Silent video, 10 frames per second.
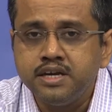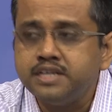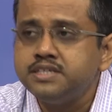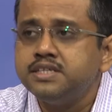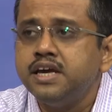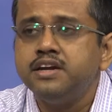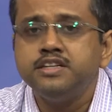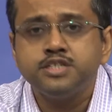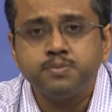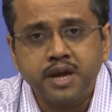It is there
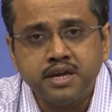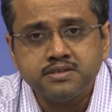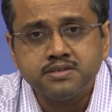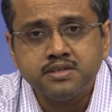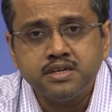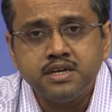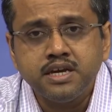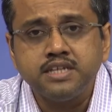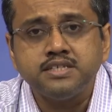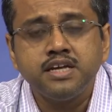in sprays,
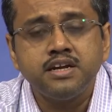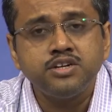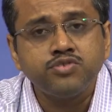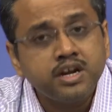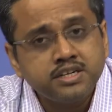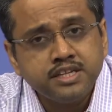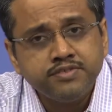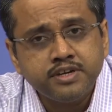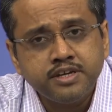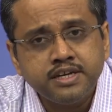it is there in drug
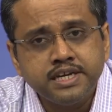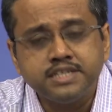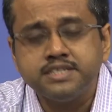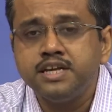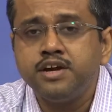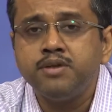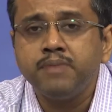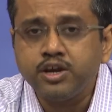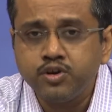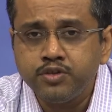delivery, it is there in
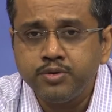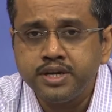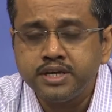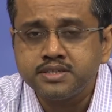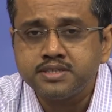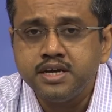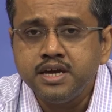microfluidics,